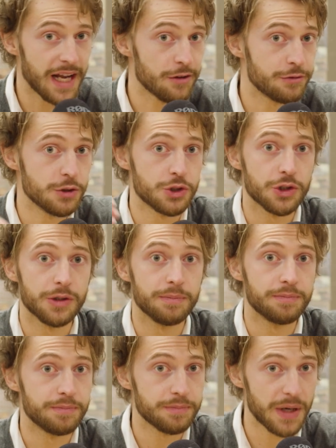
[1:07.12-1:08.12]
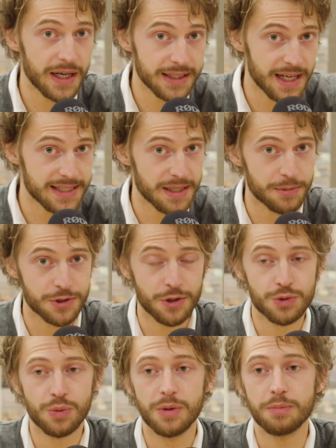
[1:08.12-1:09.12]
to have future podcast
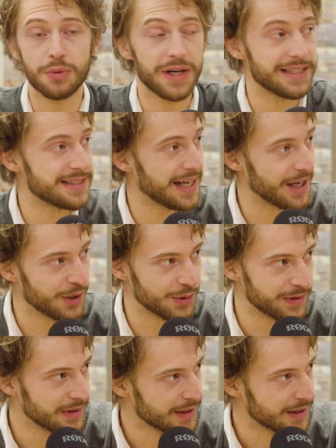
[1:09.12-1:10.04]
episodes where we break down